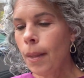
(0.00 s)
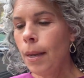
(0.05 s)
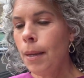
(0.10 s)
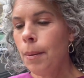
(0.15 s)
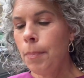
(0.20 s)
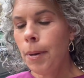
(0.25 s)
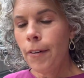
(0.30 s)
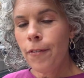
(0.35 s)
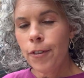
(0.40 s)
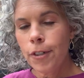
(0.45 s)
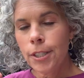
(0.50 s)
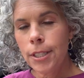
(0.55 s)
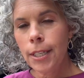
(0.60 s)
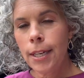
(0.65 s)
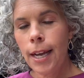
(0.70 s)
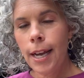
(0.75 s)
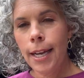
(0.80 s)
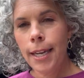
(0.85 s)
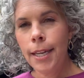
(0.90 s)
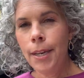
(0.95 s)
But for
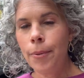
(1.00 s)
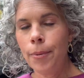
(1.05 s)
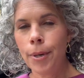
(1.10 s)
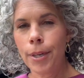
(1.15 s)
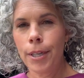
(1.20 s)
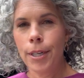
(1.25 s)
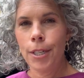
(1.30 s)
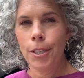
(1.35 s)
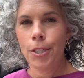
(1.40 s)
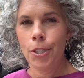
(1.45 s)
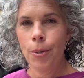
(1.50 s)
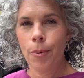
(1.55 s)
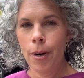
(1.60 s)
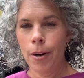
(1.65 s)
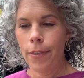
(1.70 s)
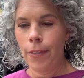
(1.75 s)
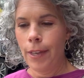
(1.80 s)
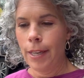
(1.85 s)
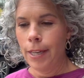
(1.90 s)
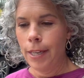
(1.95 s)
today, we're gonna do our
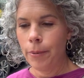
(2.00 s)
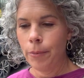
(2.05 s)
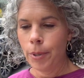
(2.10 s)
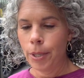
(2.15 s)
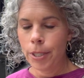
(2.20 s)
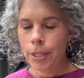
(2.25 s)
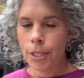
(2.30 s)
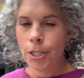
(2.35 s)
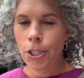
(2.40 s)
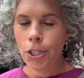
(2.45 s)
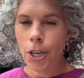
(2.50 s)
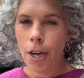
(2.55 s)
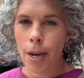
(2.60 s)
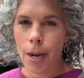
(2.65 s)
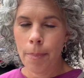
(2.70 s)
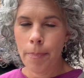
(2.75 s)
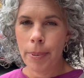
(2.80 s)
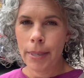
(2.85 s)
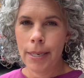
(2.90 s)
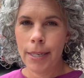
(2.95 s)
thing. We're gonna
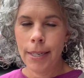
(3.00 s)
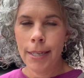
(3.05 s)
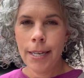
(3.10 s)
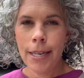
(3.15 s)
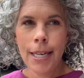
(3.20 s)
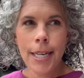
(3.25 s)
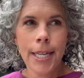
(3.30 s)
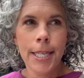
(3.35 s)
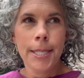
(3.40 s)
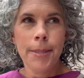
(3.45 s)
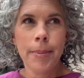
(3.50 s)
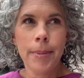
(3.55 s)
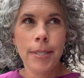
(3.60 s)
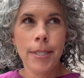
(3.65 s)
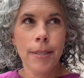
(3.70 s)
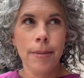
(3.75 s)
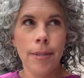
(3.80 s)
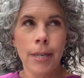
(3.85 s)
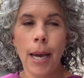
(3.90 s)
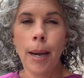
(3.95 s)
shop and spend
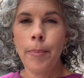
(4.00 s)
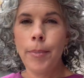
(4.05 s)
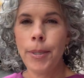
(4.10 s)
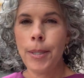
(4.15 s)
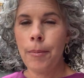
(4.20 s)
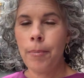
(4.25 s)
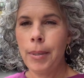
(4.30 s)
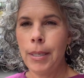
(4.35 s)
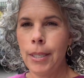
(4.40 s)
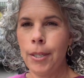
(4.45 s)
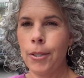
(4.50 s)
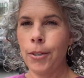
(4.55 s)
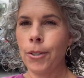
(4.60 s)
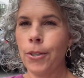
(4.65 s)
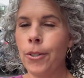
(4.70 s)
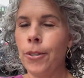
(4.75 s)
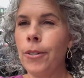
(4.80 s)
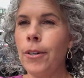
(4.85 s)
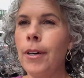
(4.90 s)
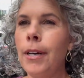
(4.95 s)
some time with the bee
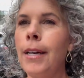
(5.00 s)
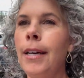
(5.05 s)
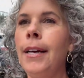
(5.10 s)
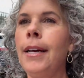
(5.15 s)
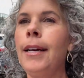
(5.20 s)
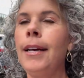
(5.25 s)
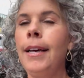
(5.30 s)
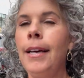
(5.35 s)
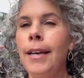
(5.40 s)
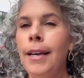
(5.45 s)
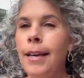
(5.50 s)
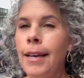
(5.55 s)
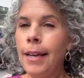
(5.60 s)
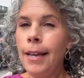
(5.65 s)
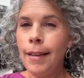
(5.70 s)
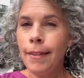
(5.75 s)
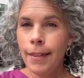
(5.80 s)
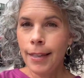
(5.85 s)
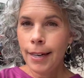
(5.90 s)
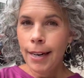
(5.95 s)
girl
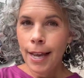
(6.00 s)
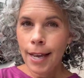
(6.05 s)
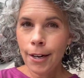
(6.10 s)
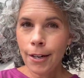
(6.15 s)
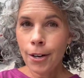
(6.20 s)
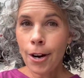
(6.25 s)
and then head her